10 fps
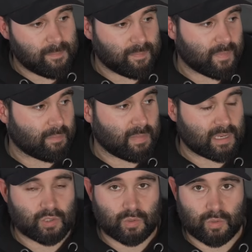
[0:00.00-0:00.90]
I'm
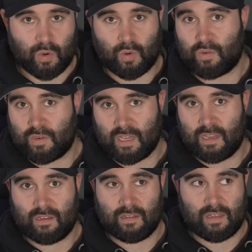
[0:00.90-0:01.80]
making sure not to
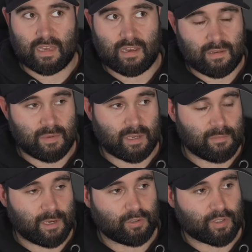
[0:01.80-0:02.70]
get that my
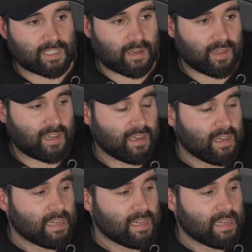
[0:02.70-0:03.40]
address out there